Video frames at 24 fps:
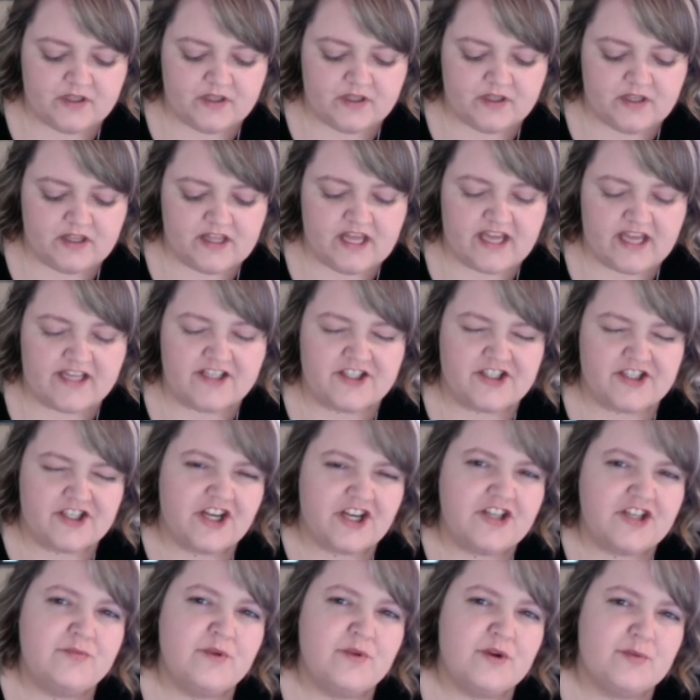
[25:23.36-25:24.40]
That
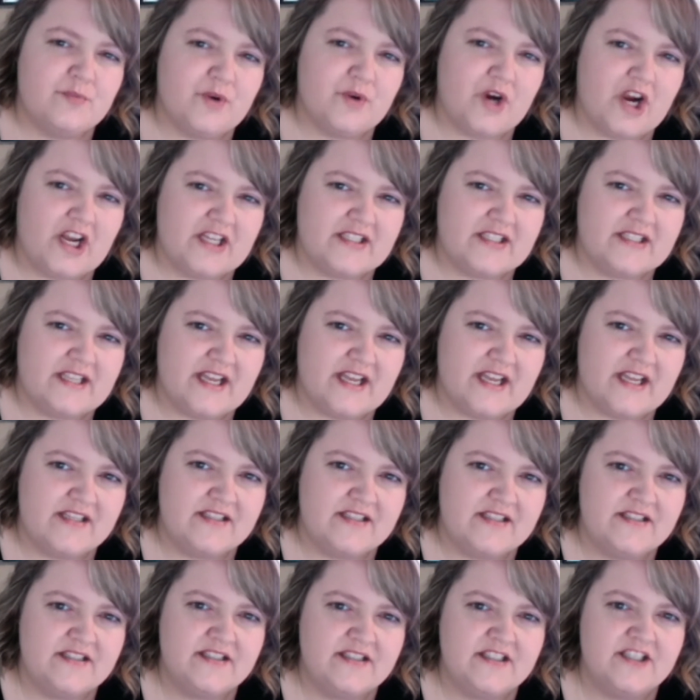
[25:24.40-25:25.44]
judgment
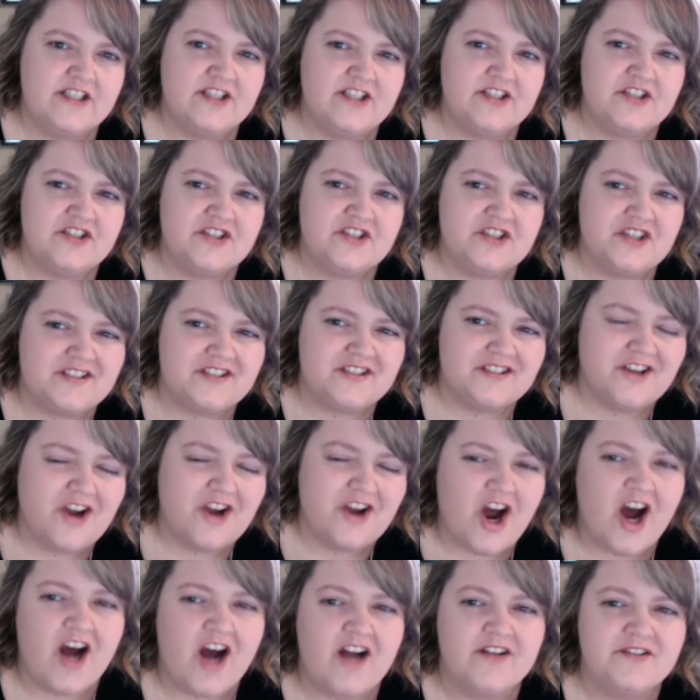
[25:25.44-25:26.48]
process just
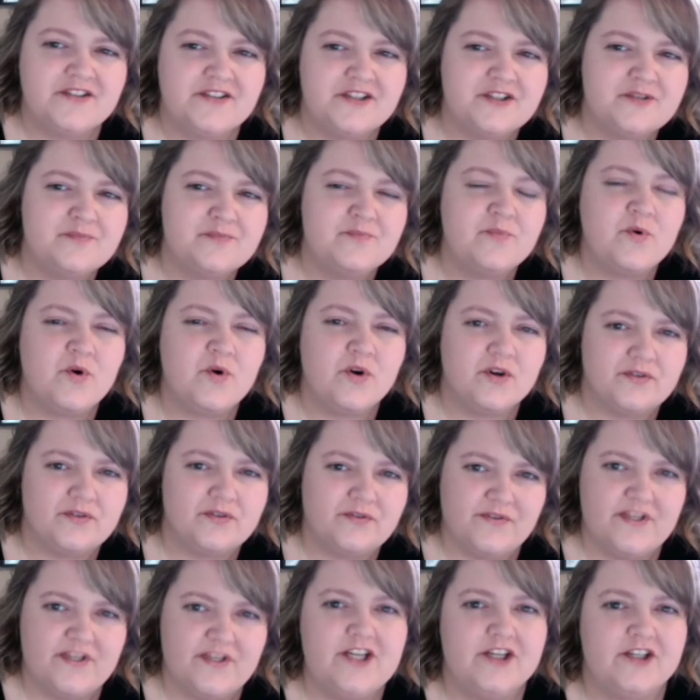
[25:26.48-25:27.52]
causes more
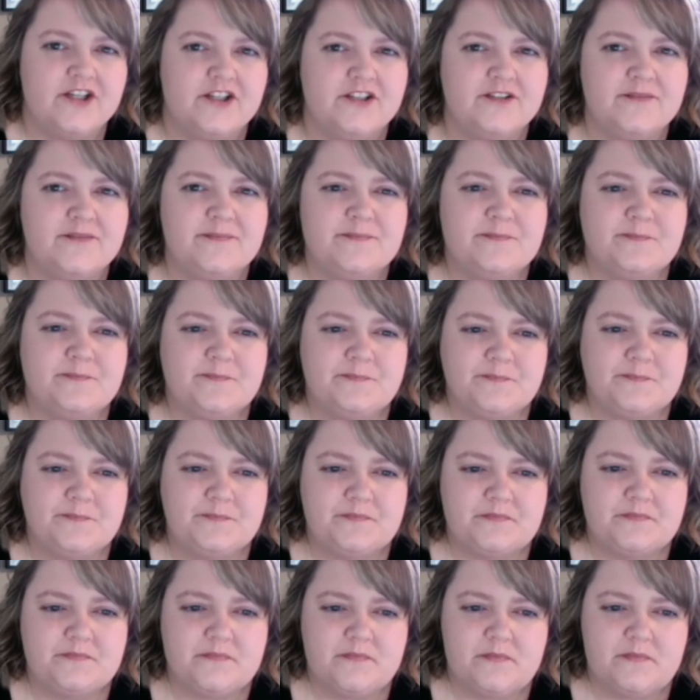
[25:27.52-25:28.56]
fear.
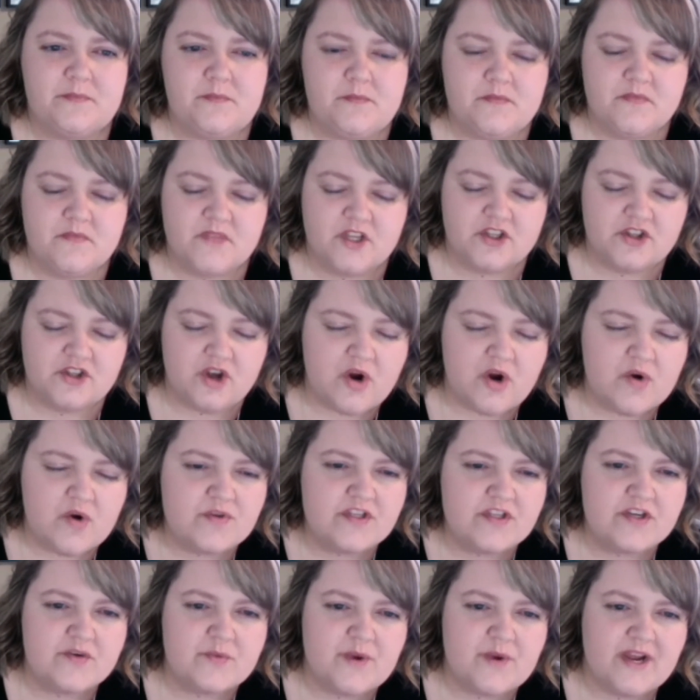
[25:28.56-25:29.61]
The
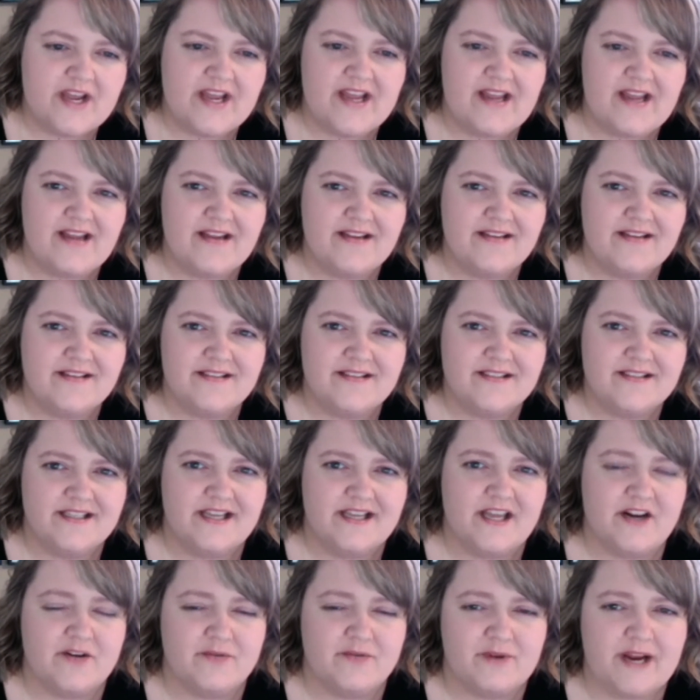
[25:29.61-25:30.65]
only way to
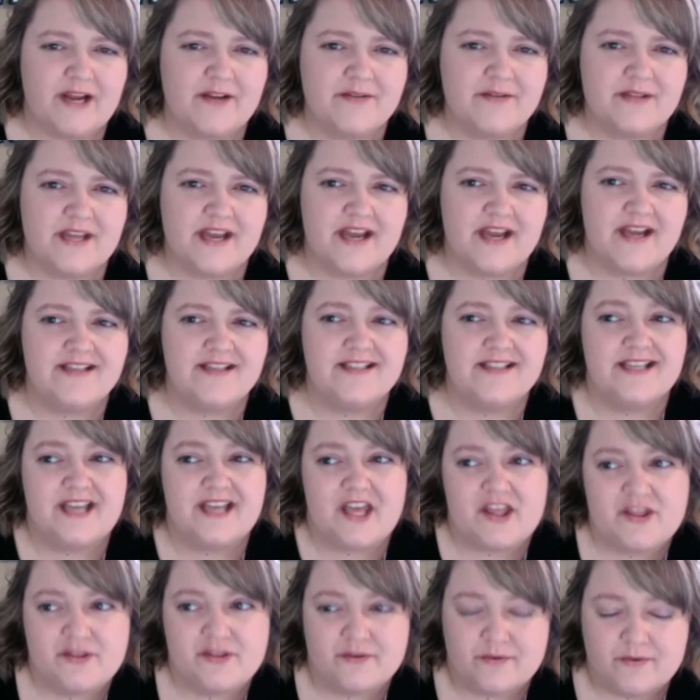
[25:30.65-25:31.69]
get around that, to
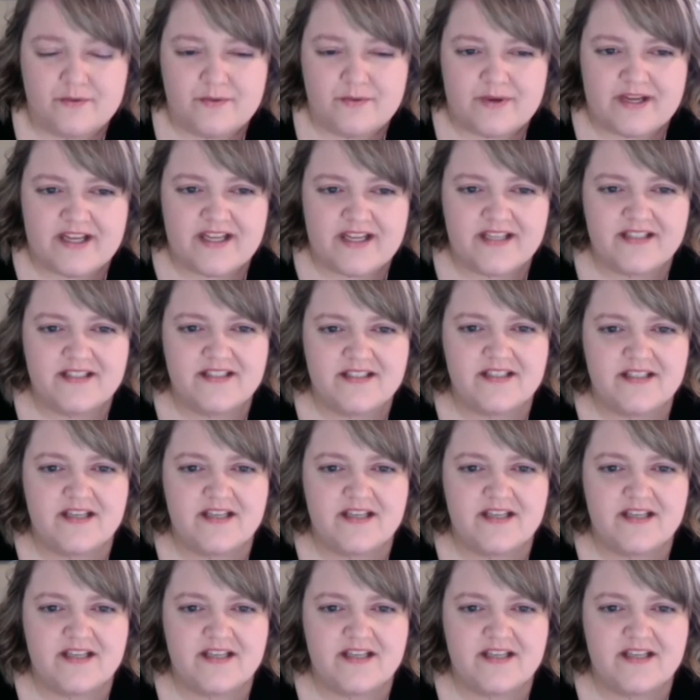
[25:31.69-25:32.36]
get through it,